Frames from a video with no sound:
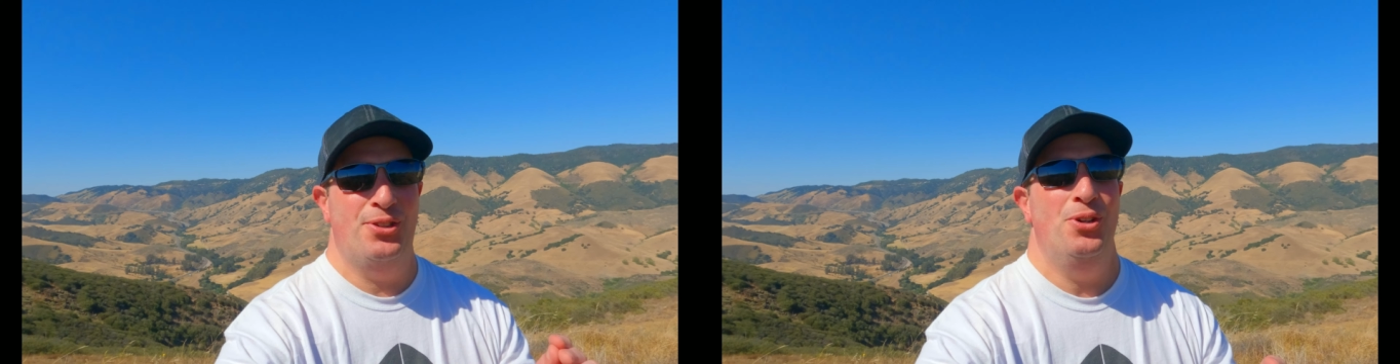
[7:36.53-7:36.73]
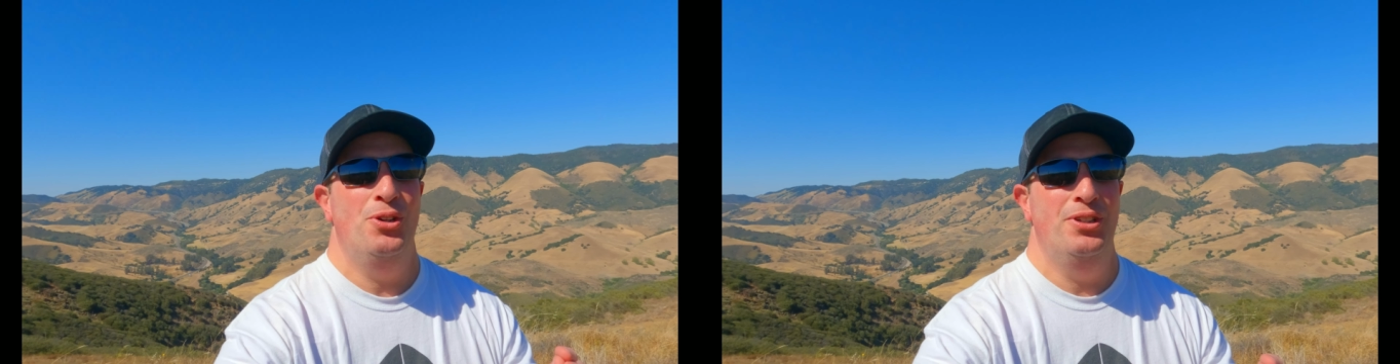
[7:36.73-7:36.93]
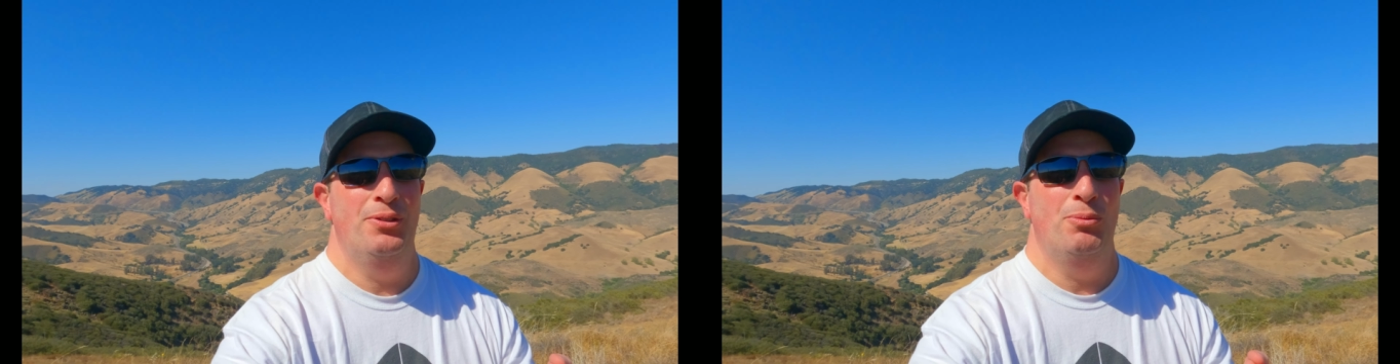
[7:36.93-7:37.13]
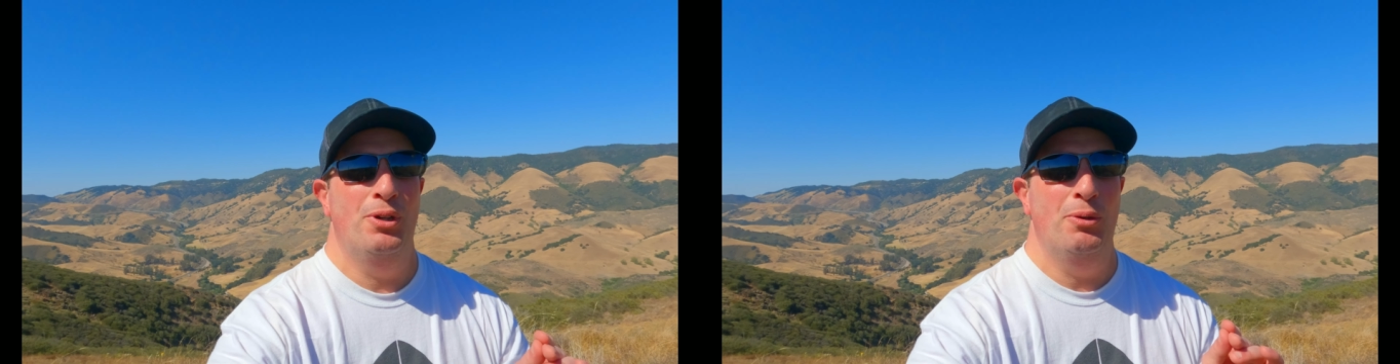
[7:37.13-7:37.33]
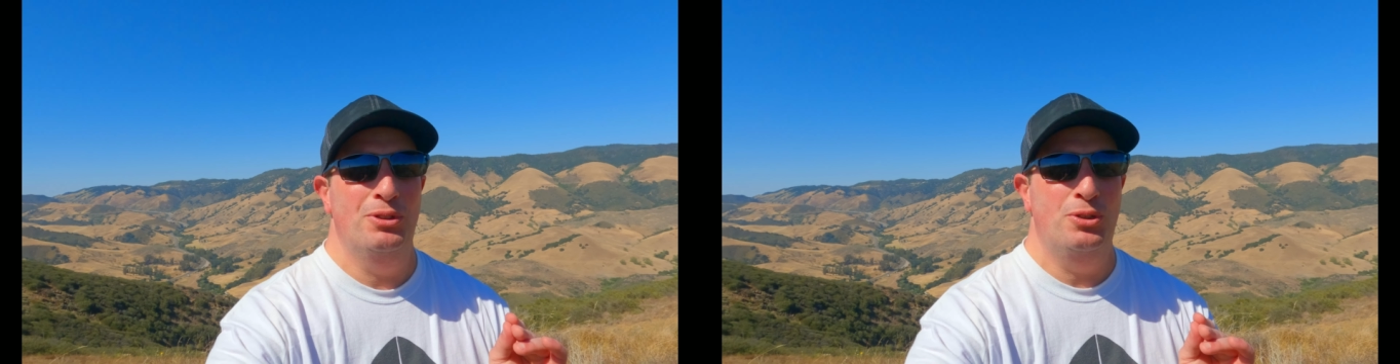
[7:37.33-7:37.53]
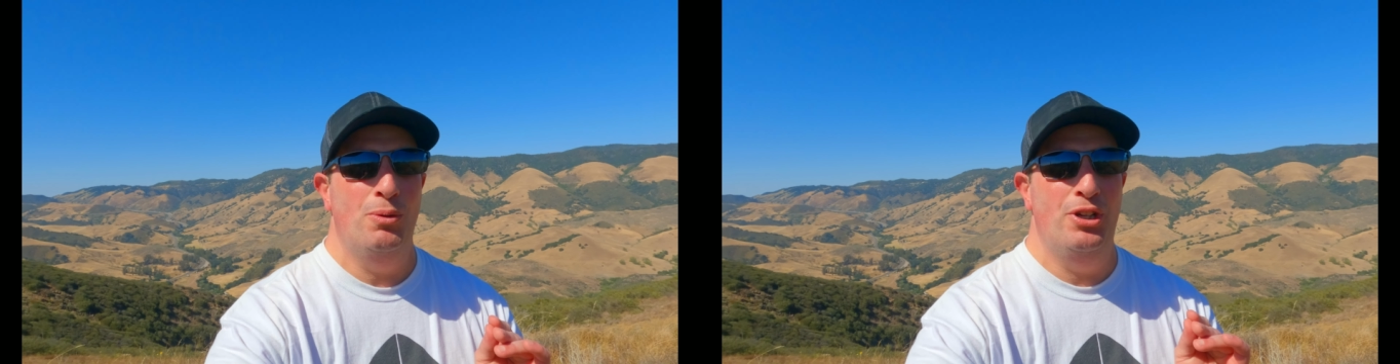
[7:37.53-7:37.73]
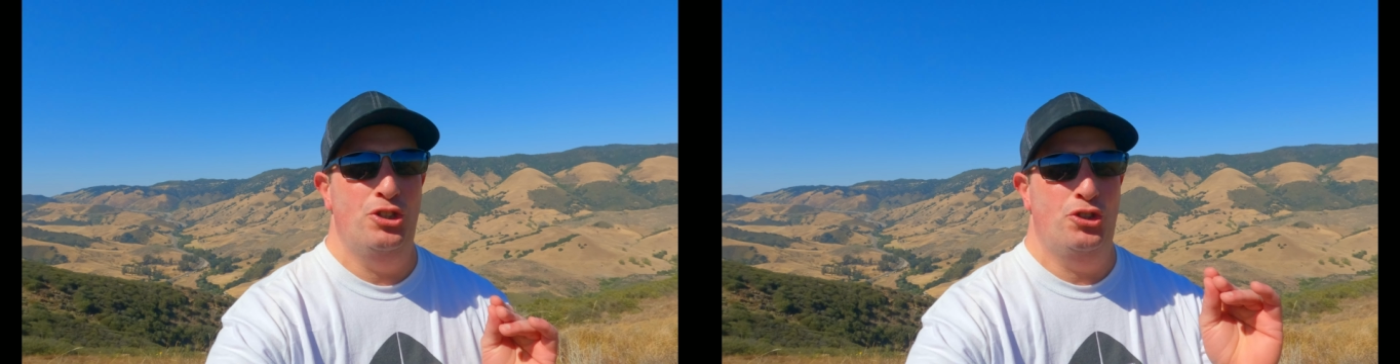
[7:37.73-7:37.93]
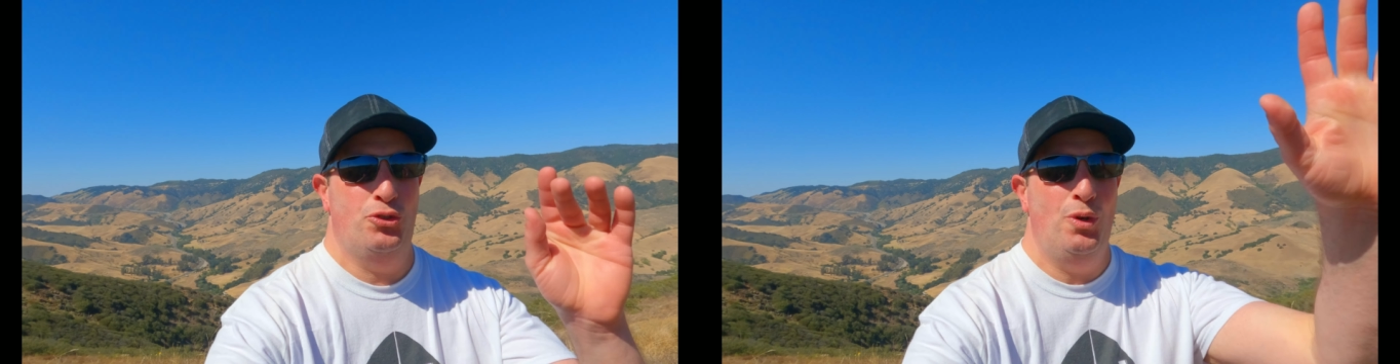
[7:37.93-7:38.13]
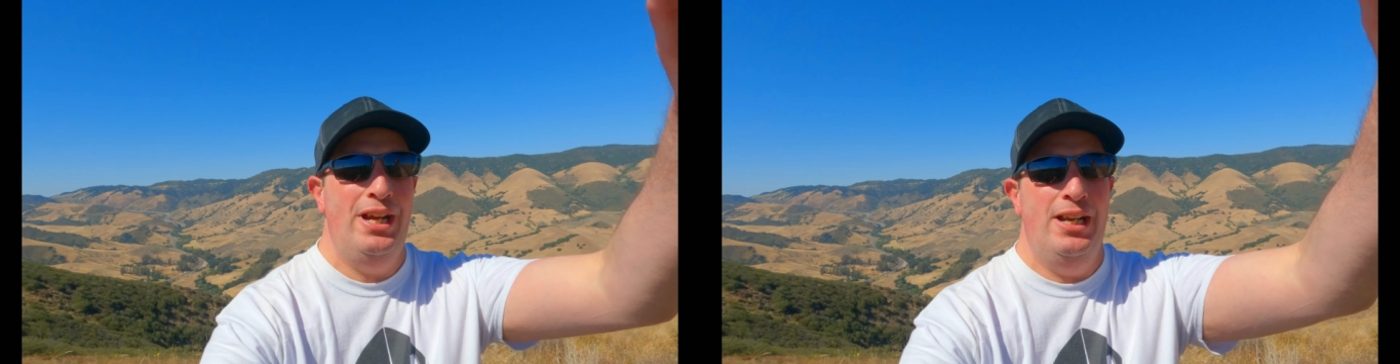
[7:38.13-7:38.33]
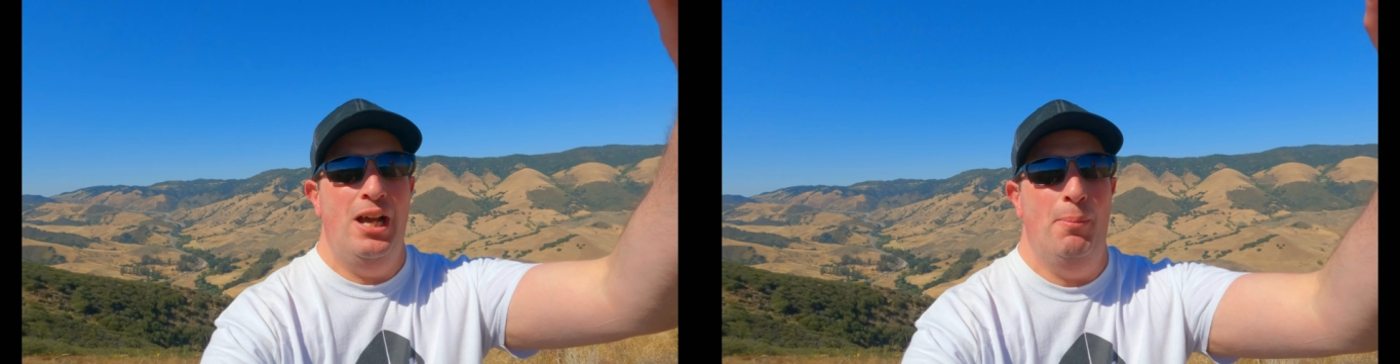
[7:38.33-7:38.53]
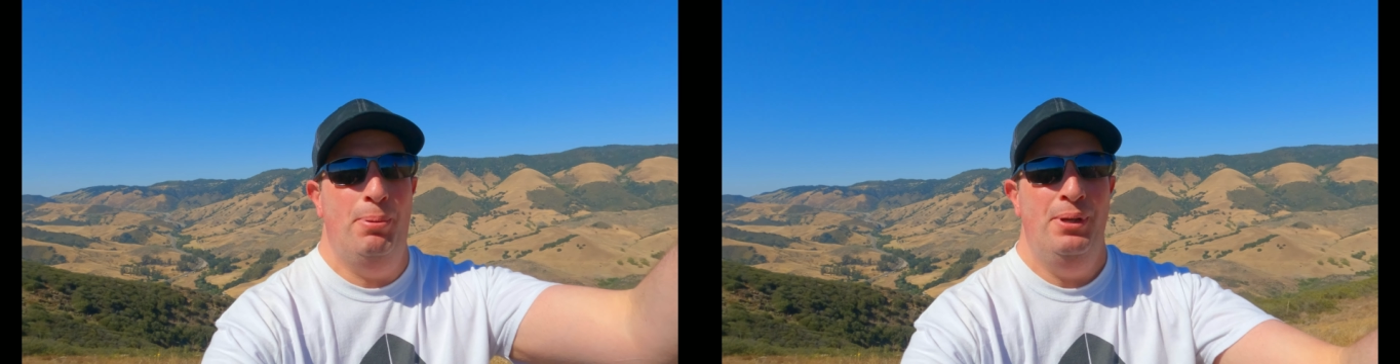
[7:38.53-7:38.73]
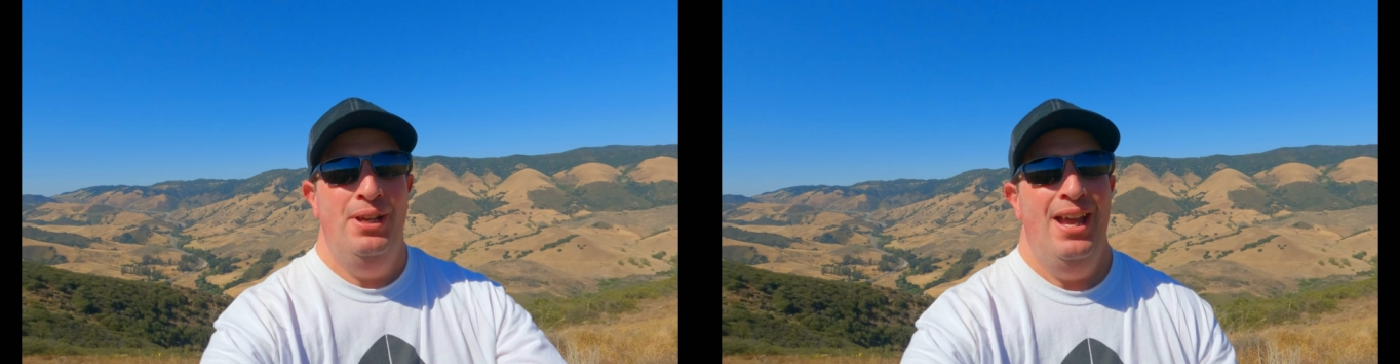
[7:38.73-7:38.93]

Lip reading: third when it was going straight up,